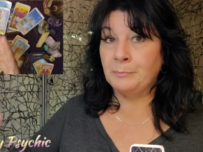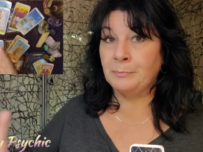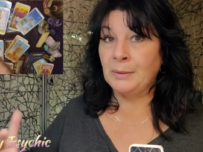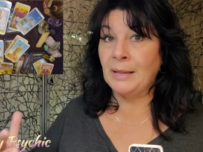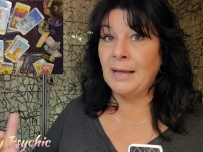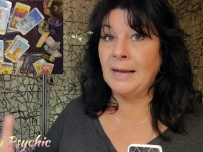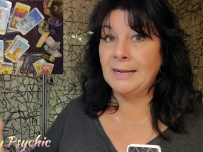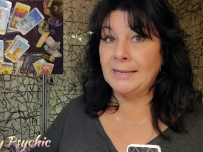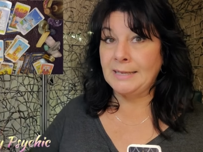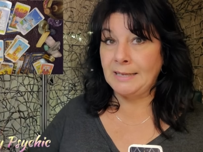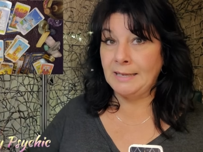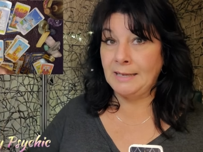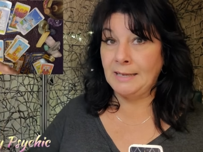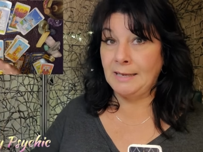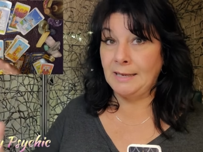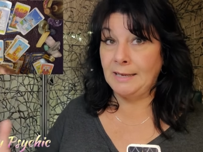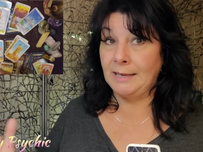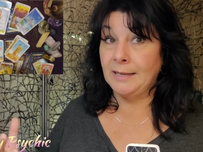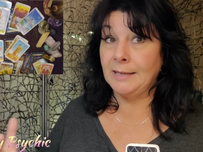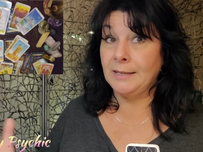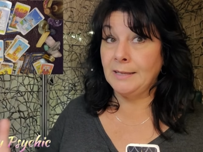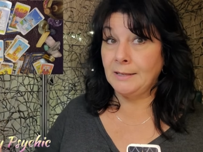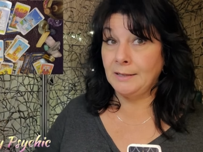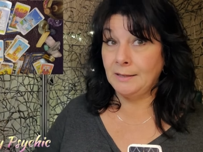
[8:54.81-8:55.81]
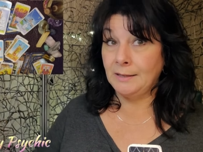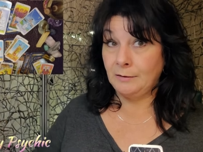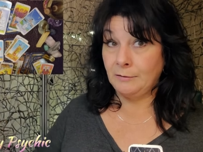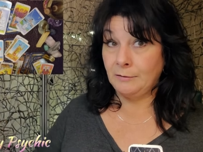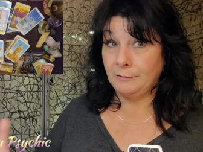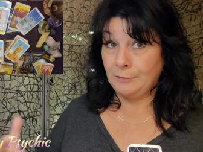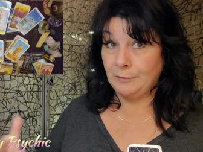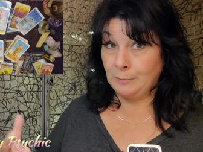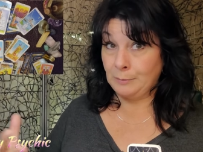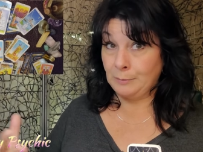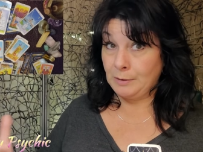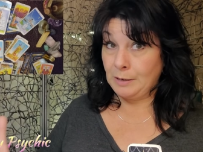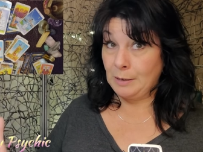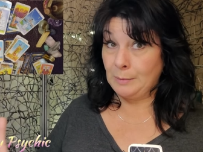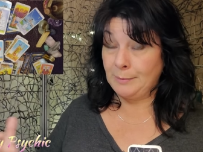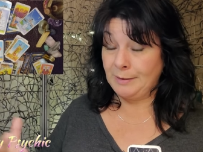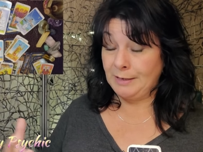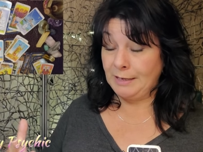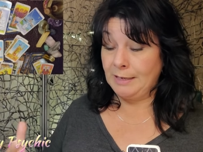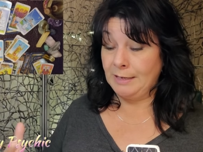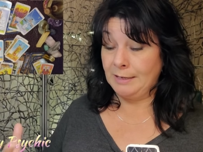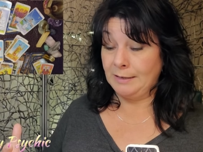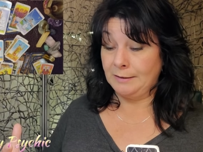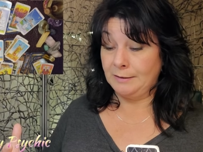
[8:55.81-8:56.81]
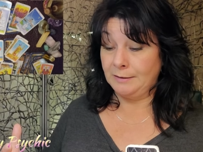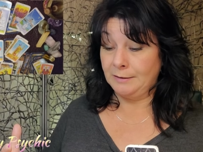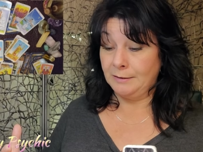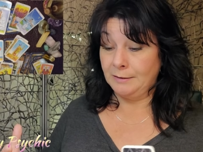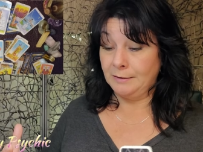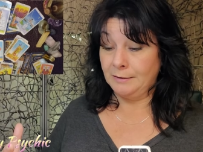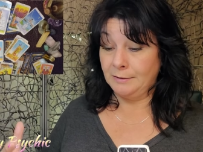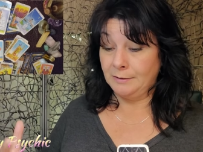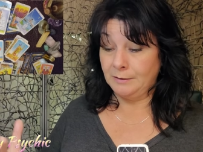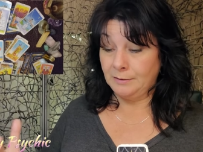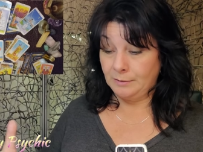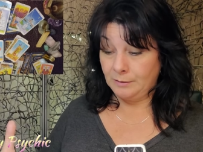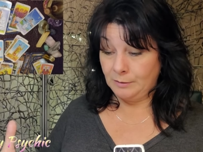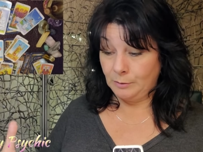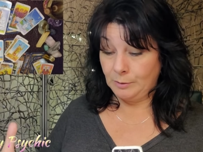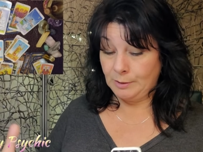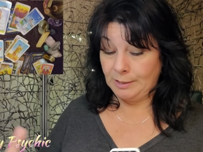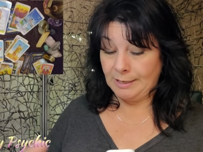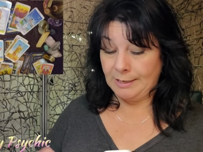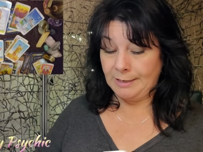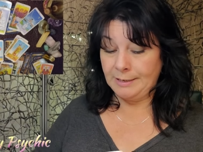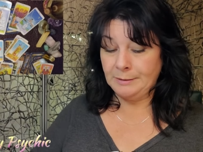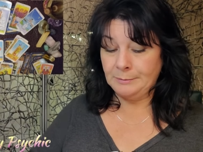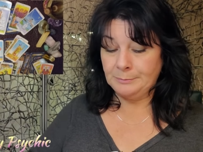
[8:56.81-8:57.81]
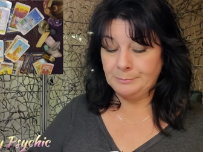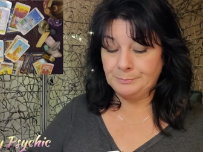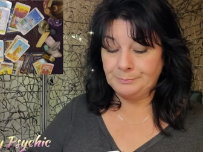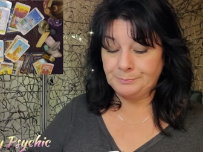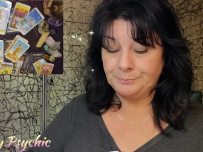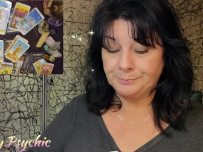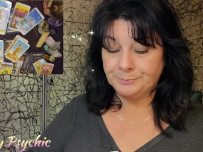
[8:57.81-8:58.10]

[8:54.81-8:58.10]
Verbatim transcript: blocking it from coming in. Okay?